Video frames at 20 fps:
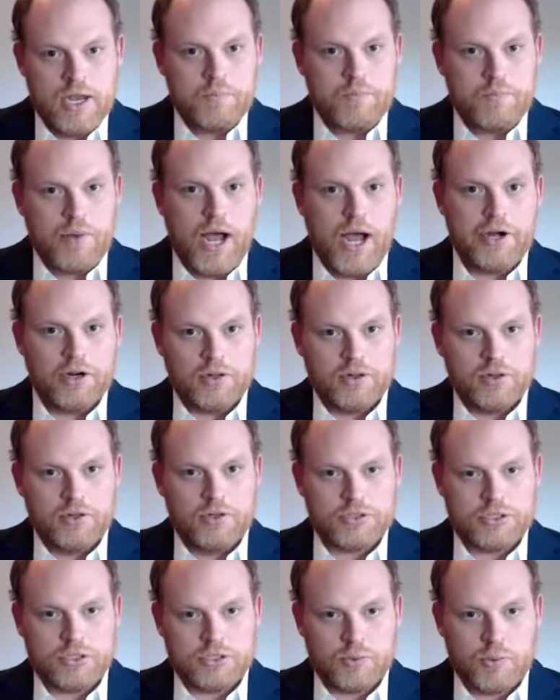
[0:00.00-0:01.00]
buy your
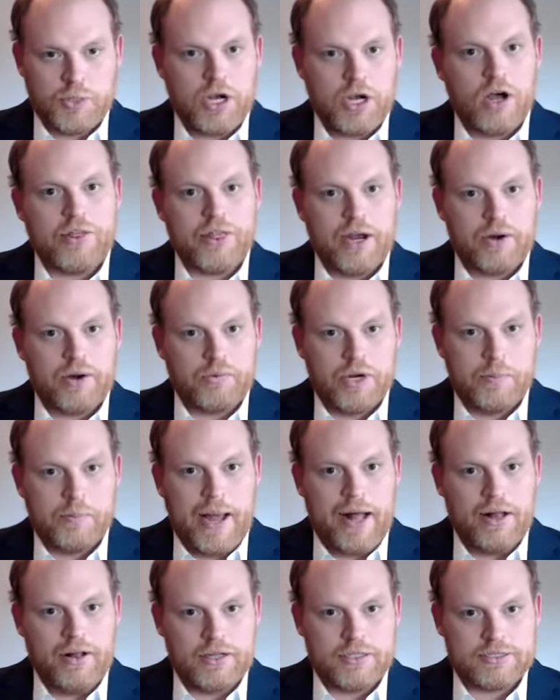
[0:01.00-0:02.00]
losers. We call that
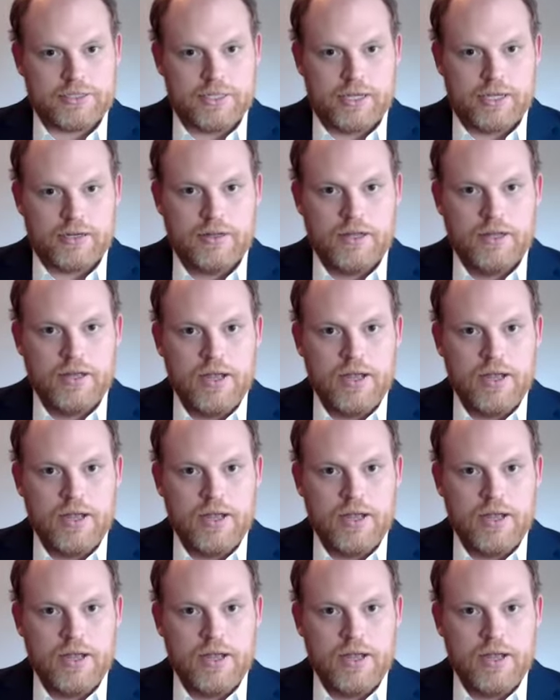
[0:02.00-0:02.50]
rebalancing.